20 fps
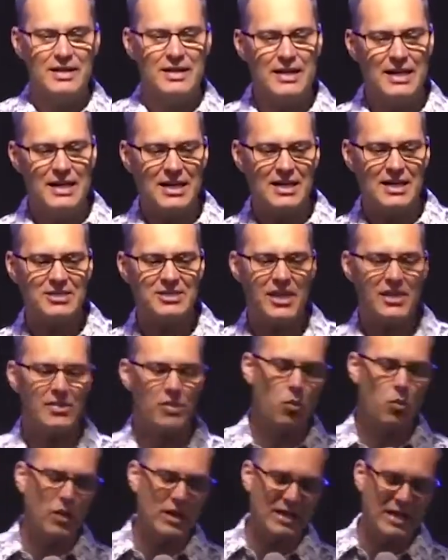Let's say that
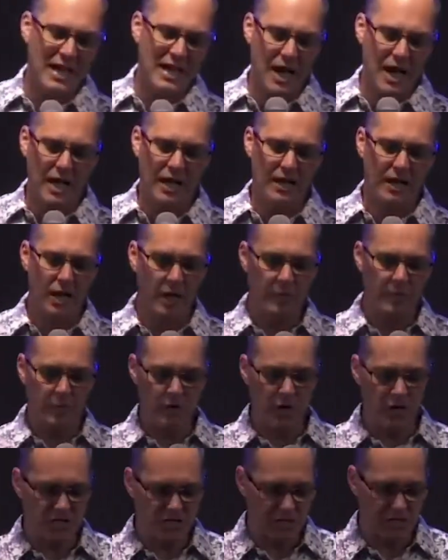one day God, God,
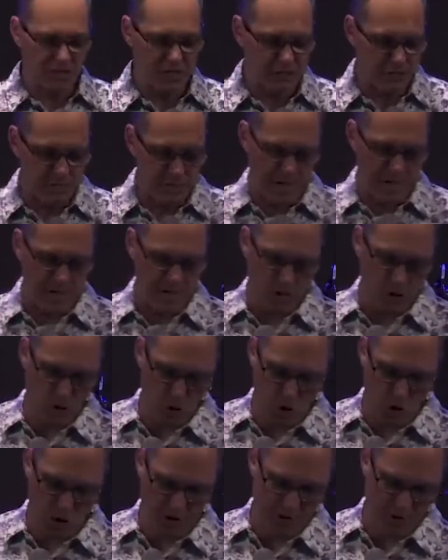God stuck somebody on your
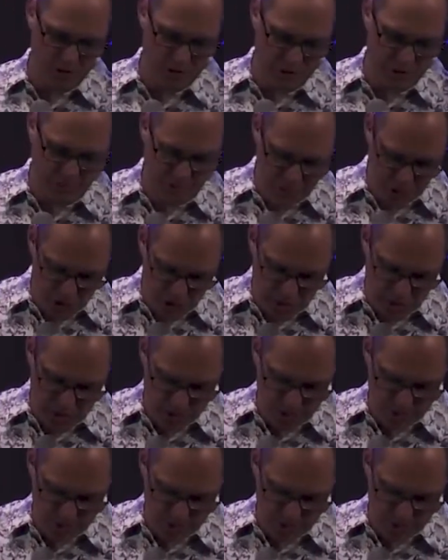heart that was a missionary